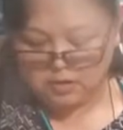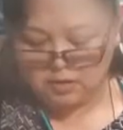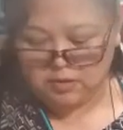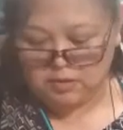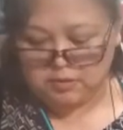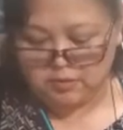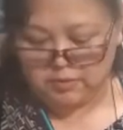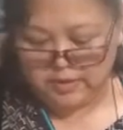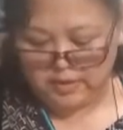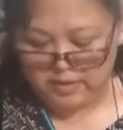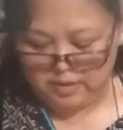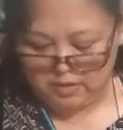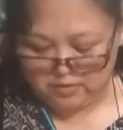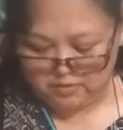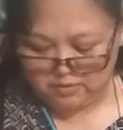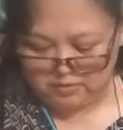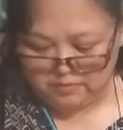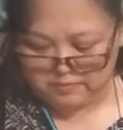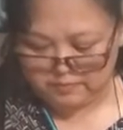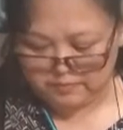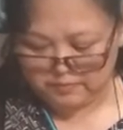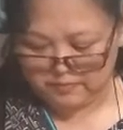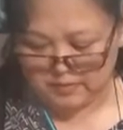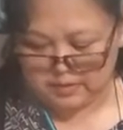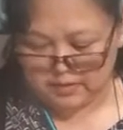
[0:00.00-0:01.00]
Alright.
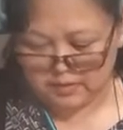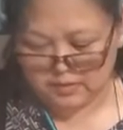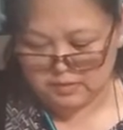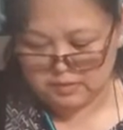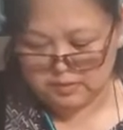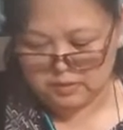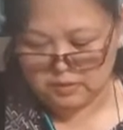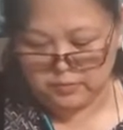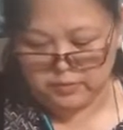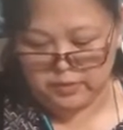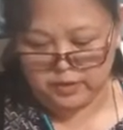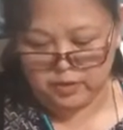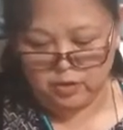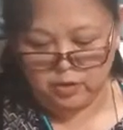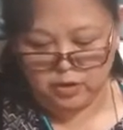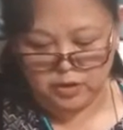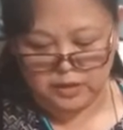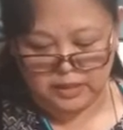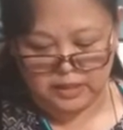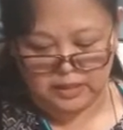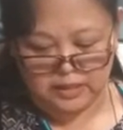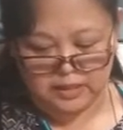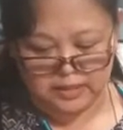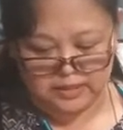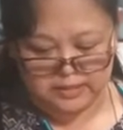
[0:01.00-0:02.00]
So we're
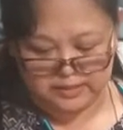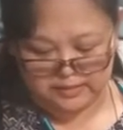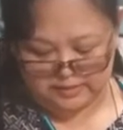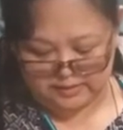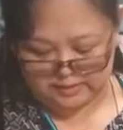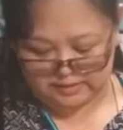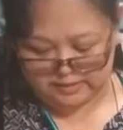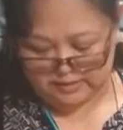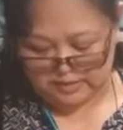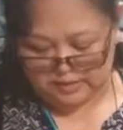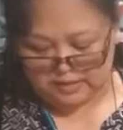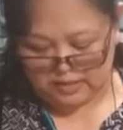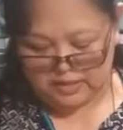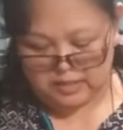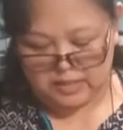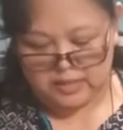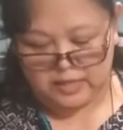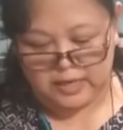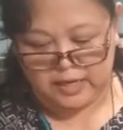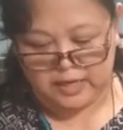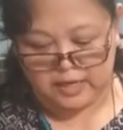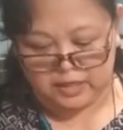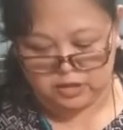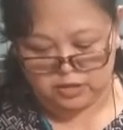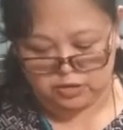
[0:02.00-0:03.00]
cooking this.
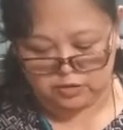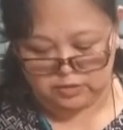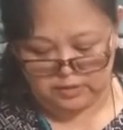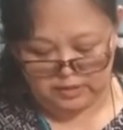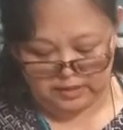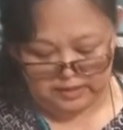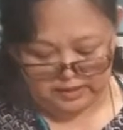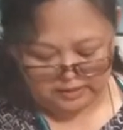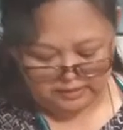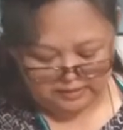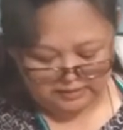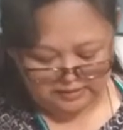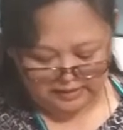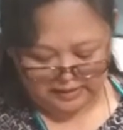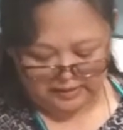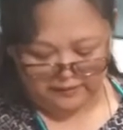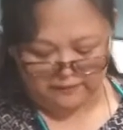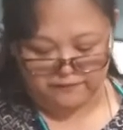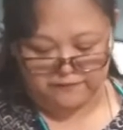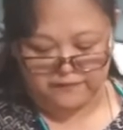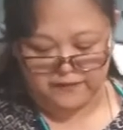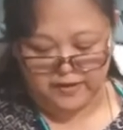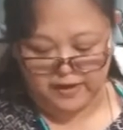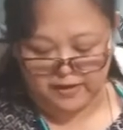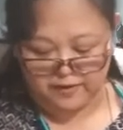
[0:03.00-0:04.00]
Actually, it's like
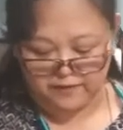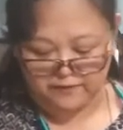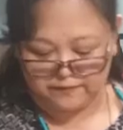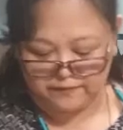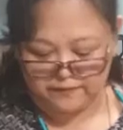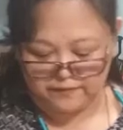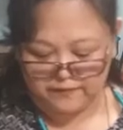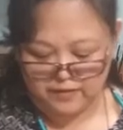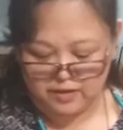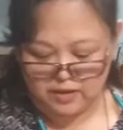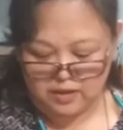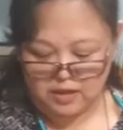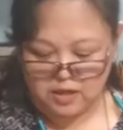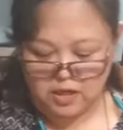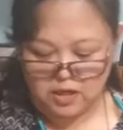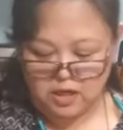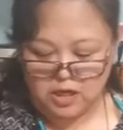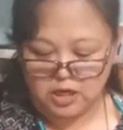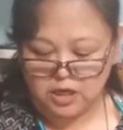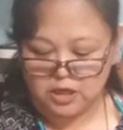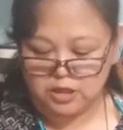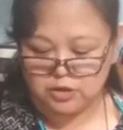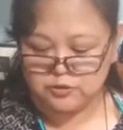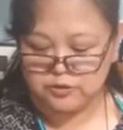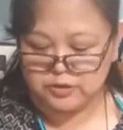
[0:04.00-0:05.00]
500
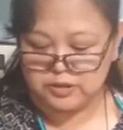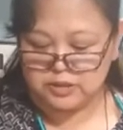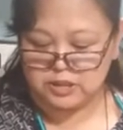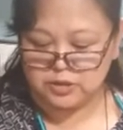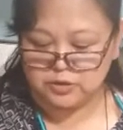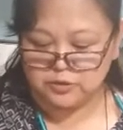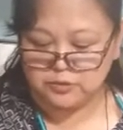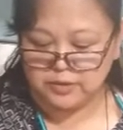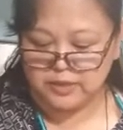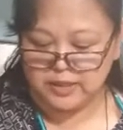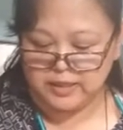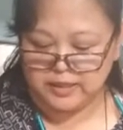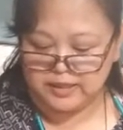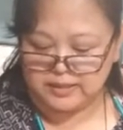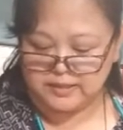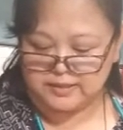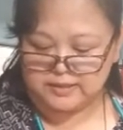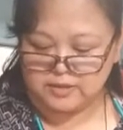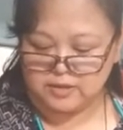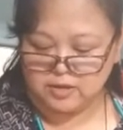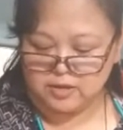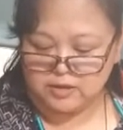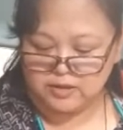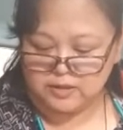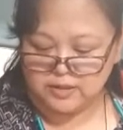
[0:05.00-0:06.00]
degrees
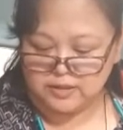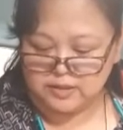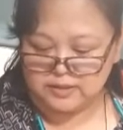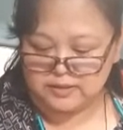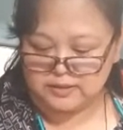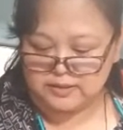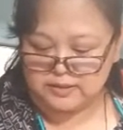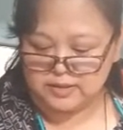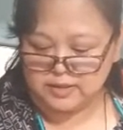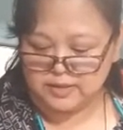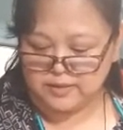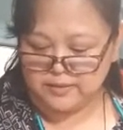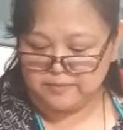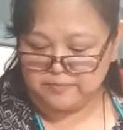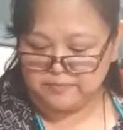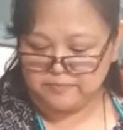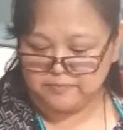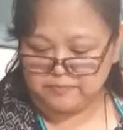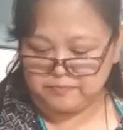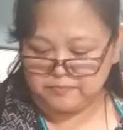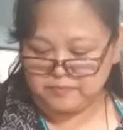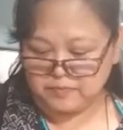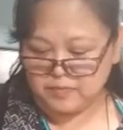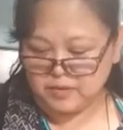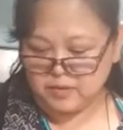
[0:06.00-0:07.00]
on this,
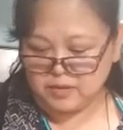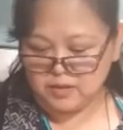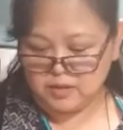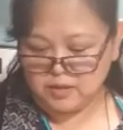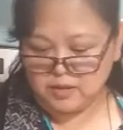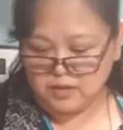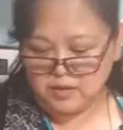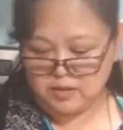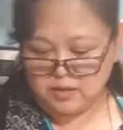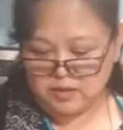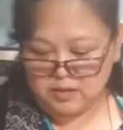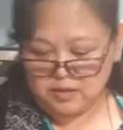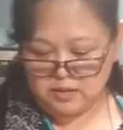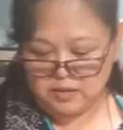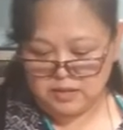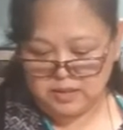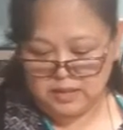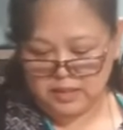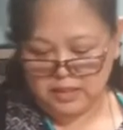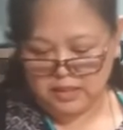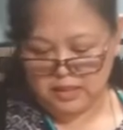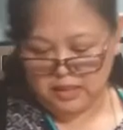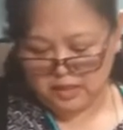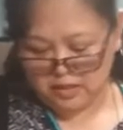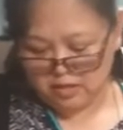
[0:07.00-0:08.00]
the
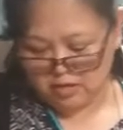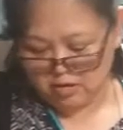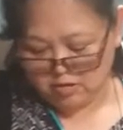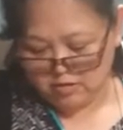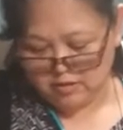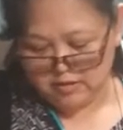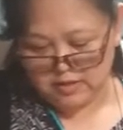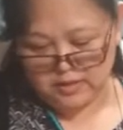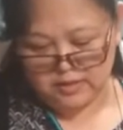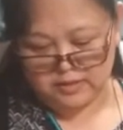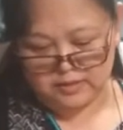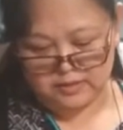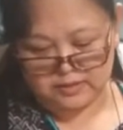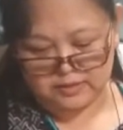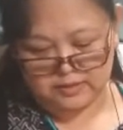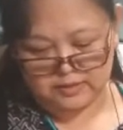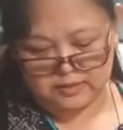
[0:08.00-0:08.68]
heat on this